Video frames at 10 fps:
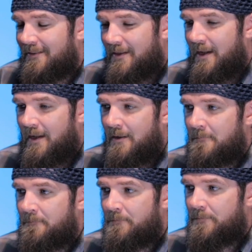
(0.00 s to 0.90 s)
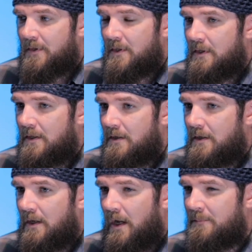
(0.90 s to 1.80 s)
And
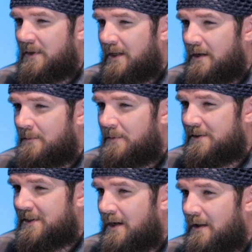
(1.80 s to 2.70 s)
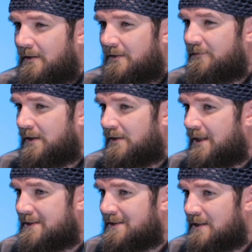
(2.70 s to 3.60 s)
I'm the kind of person that I like to find
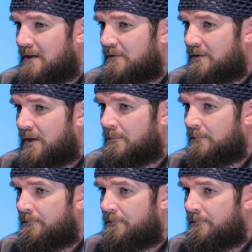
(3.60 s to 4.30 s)
lessons in everything.